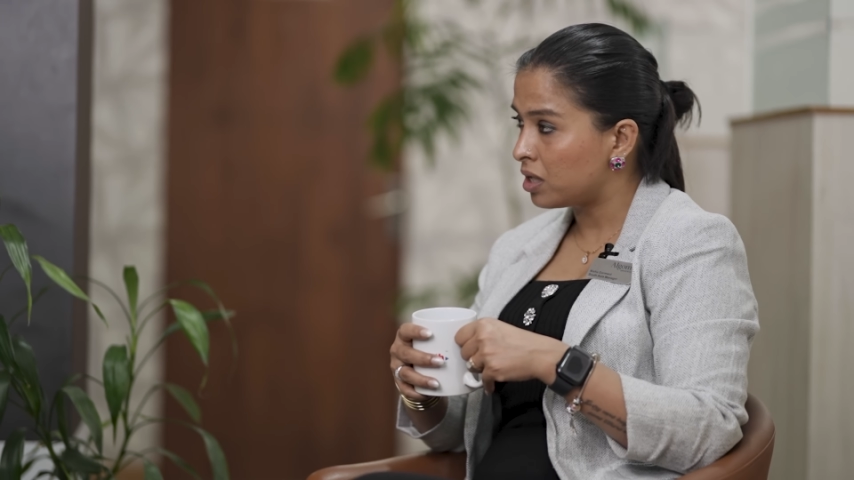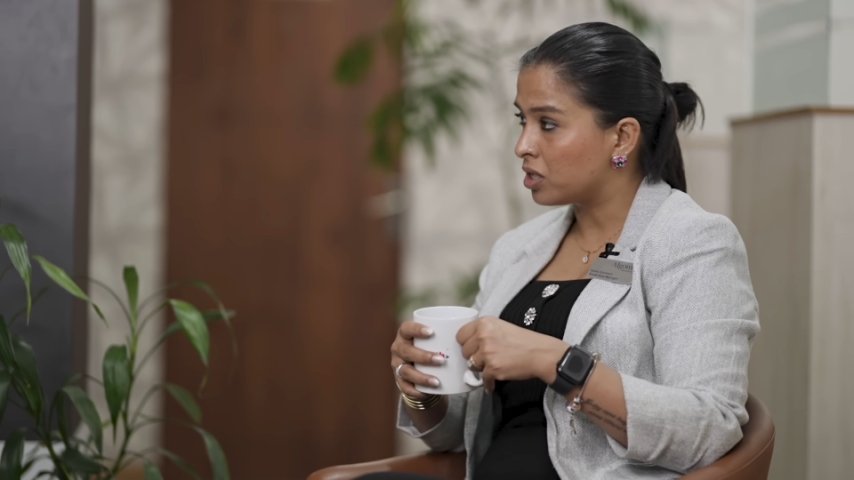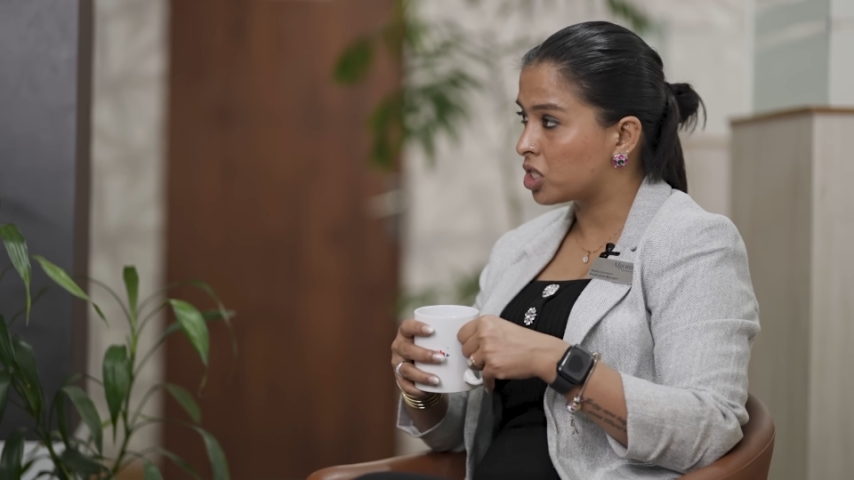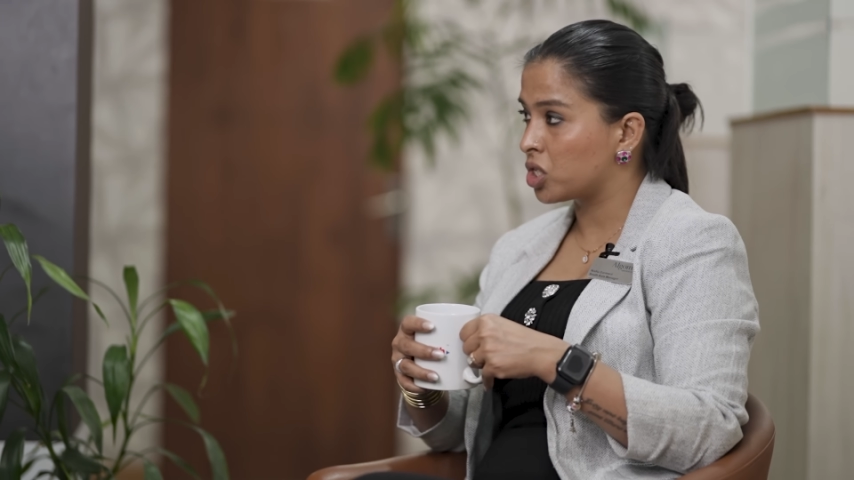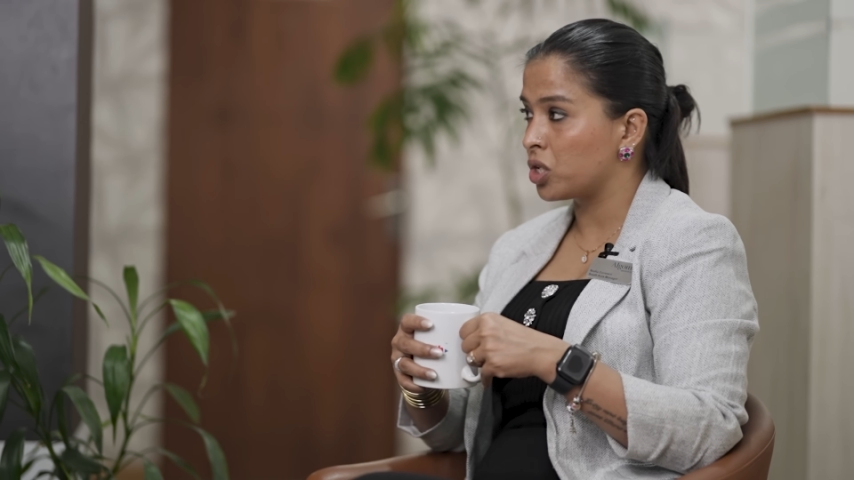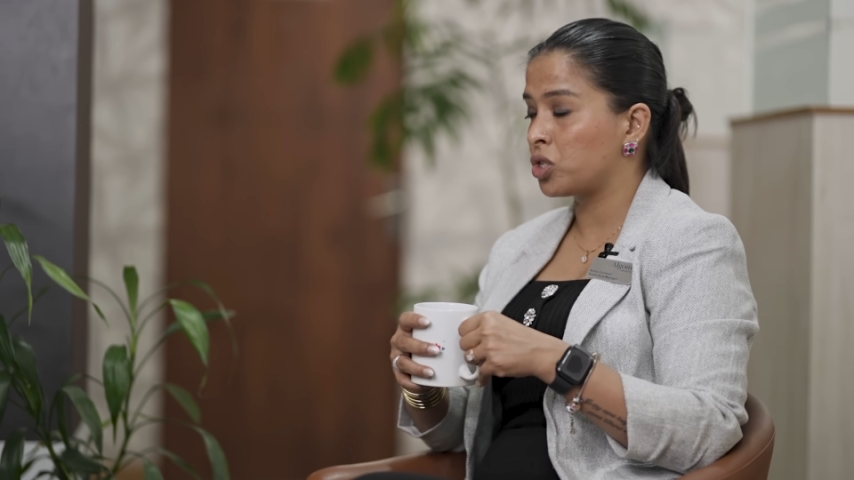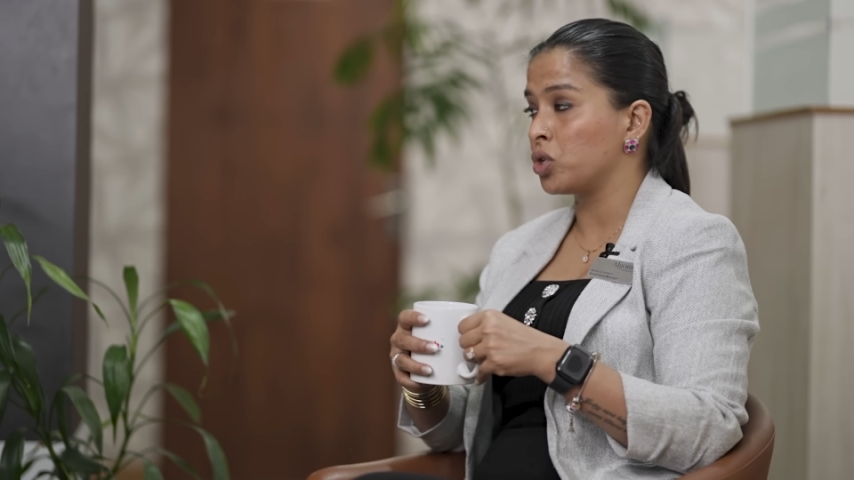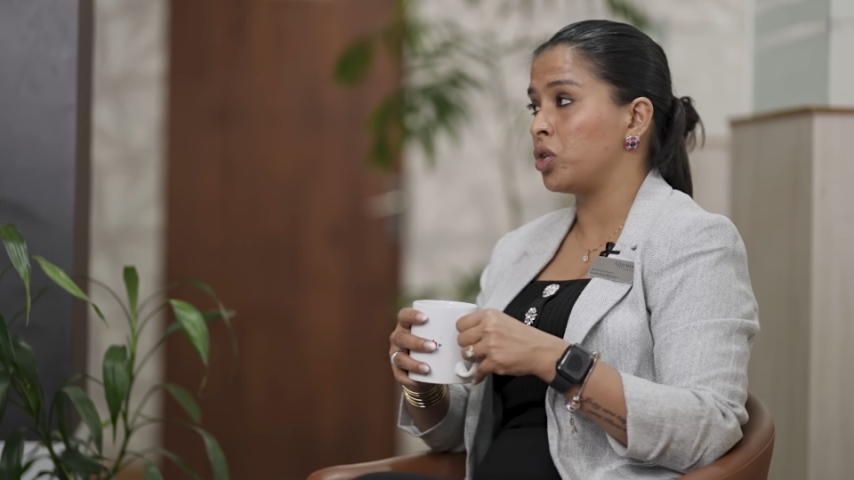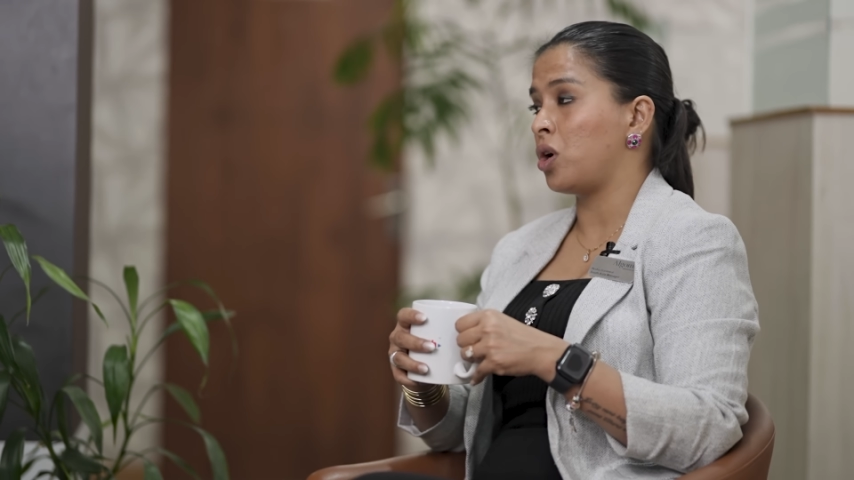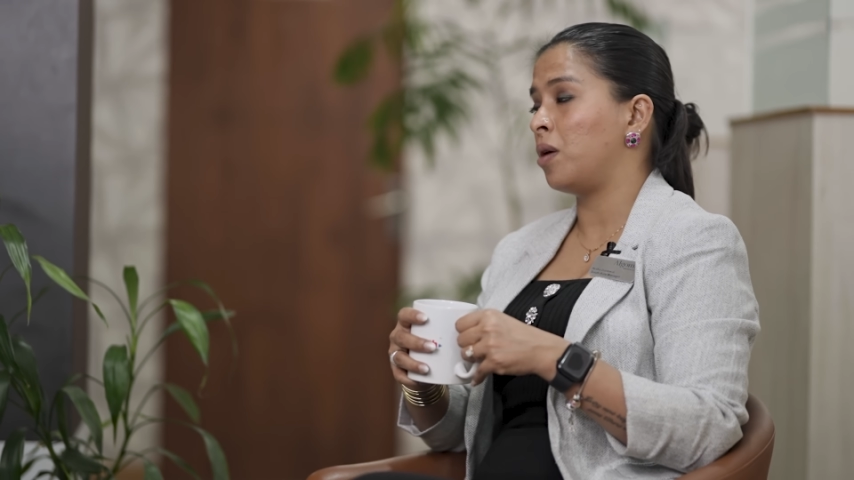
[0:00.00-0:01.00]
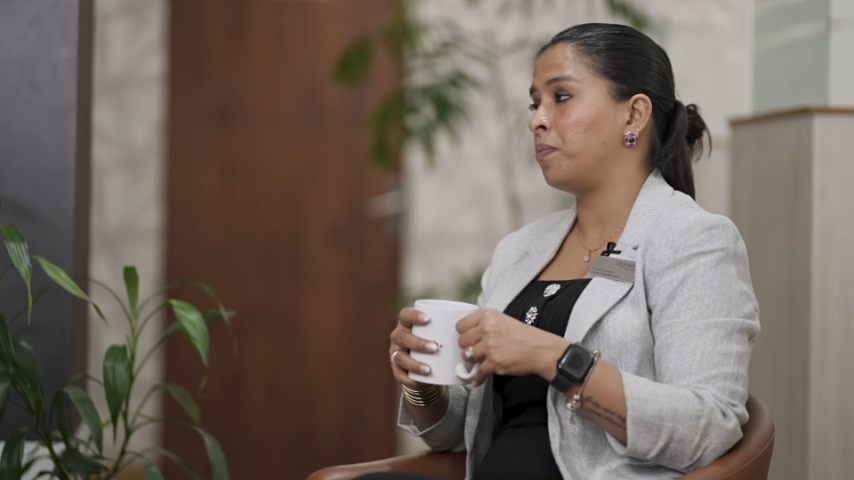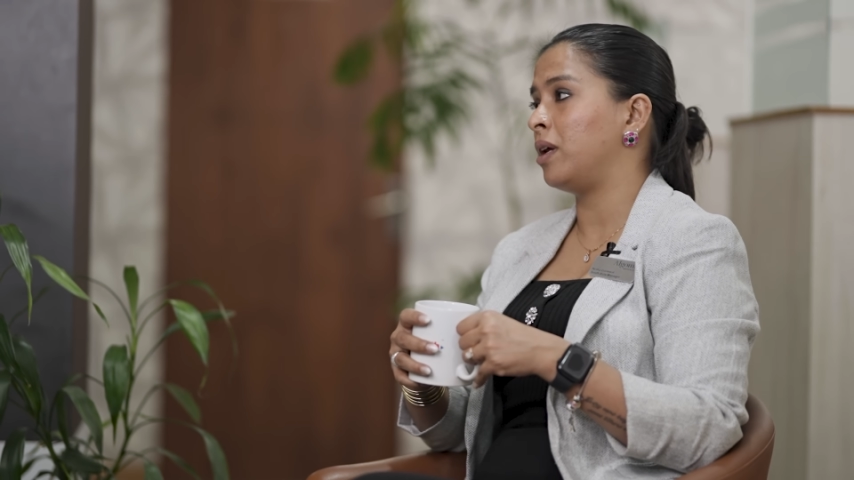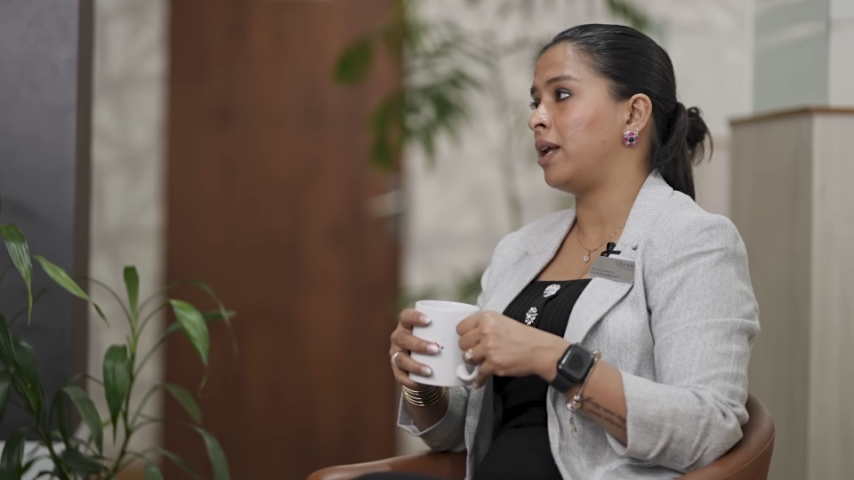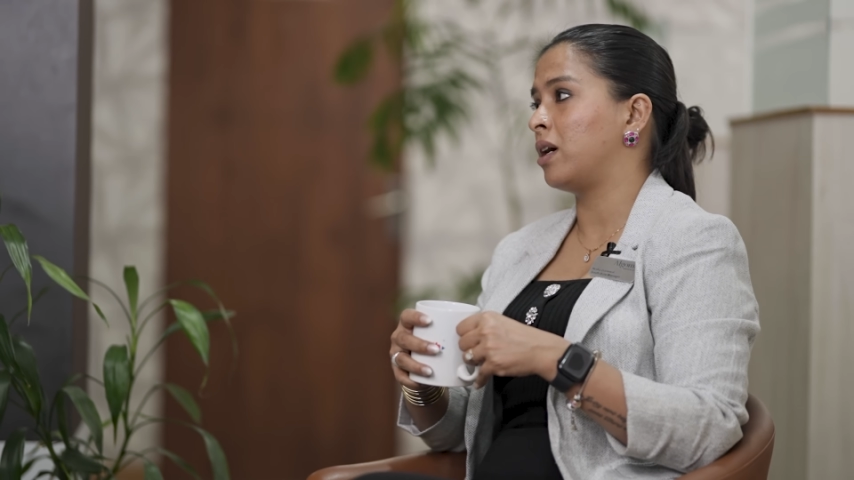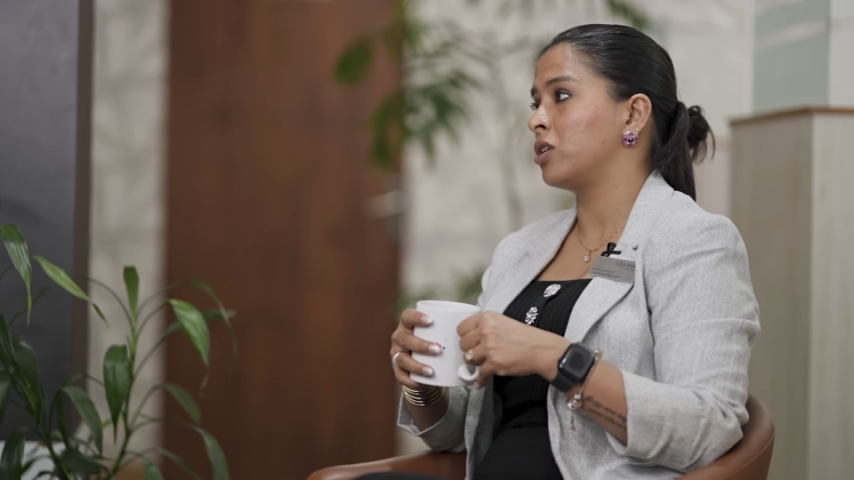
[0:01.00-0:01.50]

It's to not be like a